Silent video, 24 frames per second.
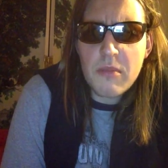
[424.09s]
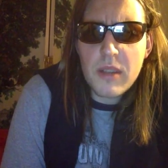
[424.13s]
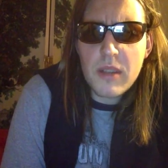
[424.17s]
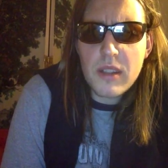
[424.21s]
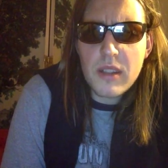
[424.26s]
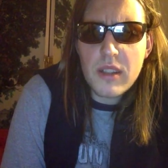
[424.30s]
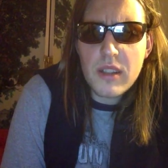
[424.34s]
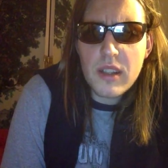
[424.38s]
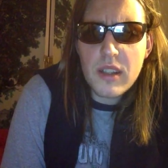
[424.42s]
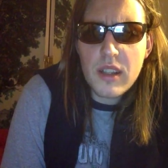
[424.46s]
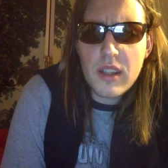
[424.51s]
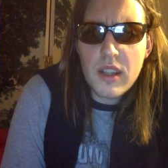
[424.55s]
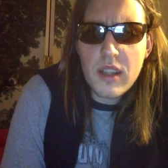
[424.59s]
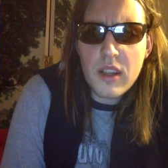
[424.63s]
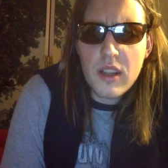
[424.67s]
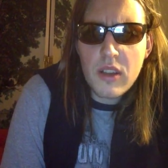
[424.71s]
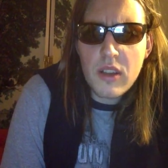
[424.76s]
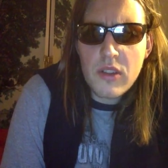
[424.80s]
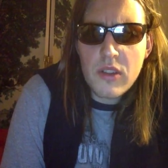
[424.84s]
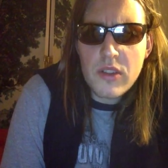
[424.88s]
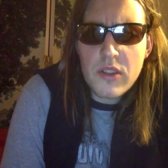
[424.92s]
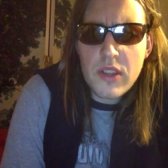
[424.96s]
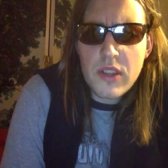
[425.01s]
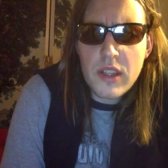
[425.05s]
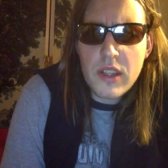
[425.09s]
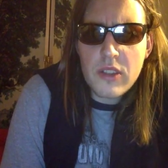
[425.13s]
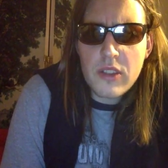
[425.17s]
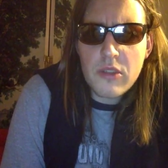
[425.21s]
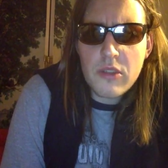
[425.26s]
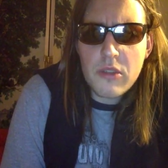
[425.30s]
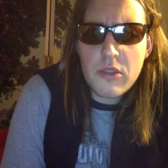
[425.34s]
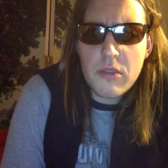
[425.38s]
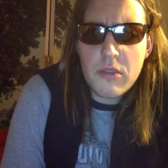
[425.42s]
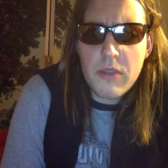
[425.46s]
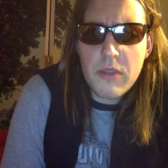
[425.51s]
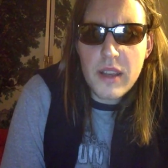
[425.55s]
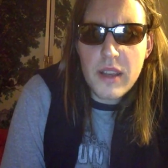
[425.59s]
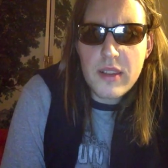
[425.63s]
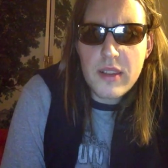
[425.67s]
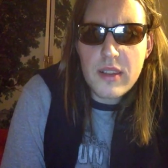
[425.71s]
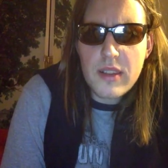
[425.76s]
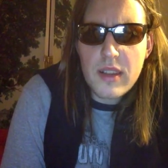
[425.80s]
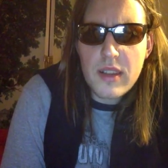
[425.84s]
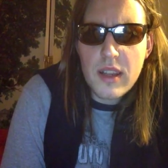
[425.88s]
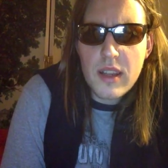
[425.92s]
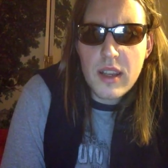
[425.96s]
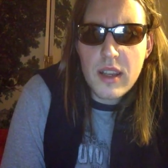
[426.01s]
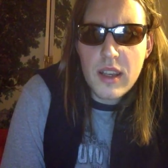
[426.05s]
but only saying do your
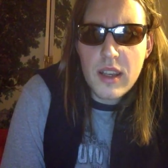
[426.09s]
best.